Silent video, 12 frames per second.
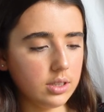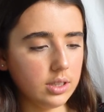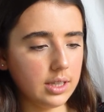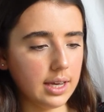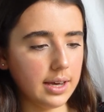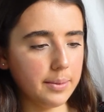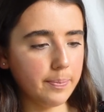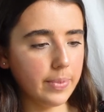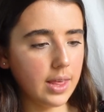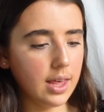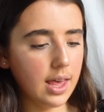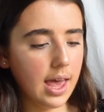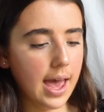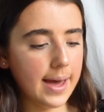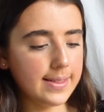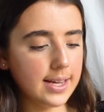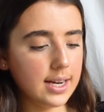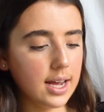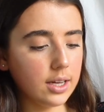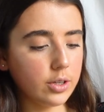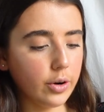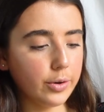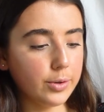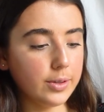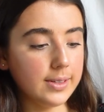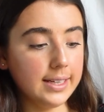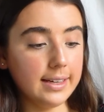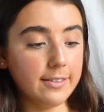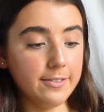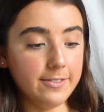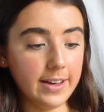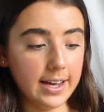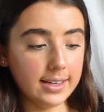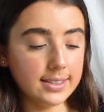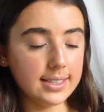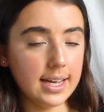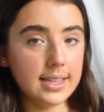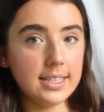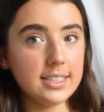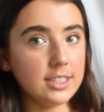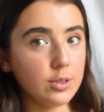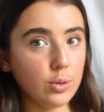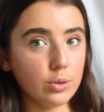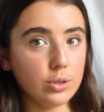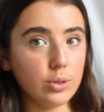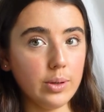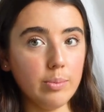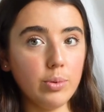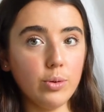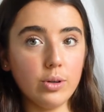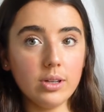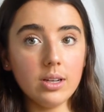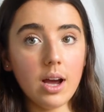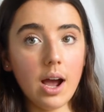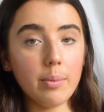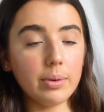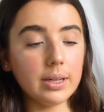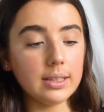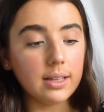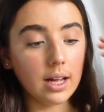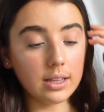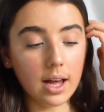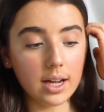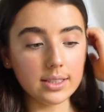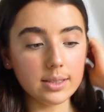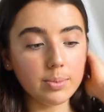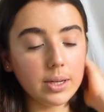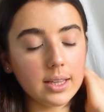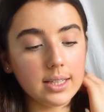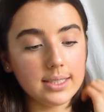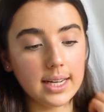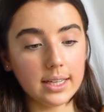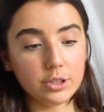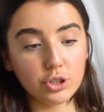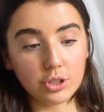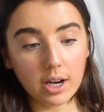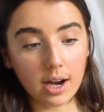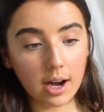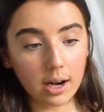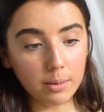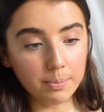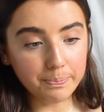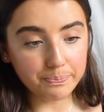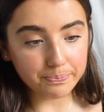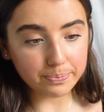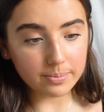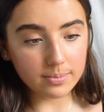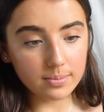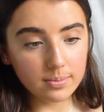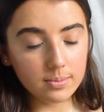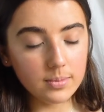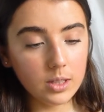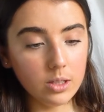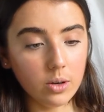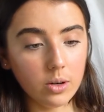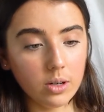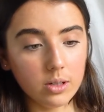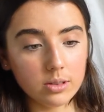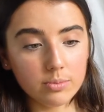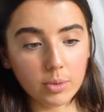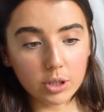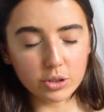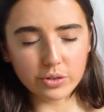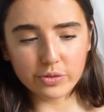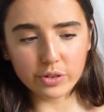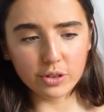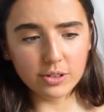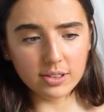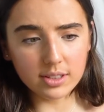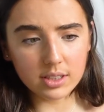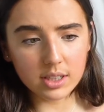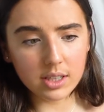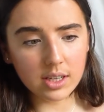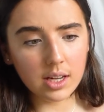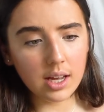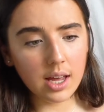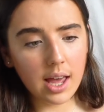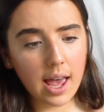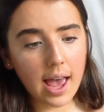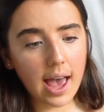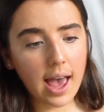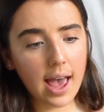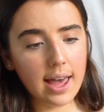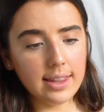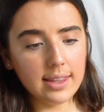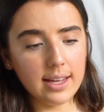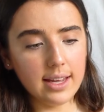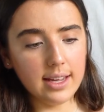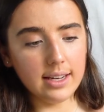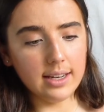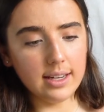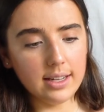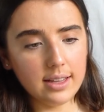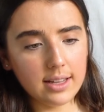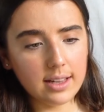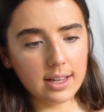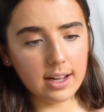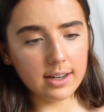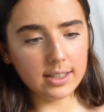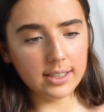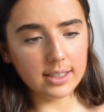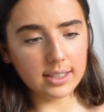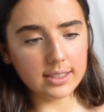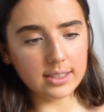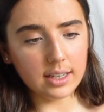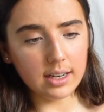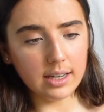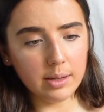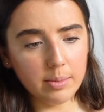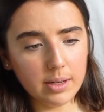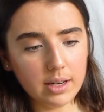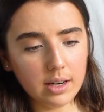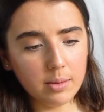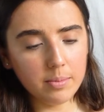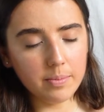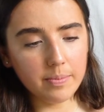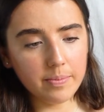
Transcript: yeah. And then I go to the effects, and this is also important. I like to bring the texture up on most foods, and then the clarity a tiny bit up.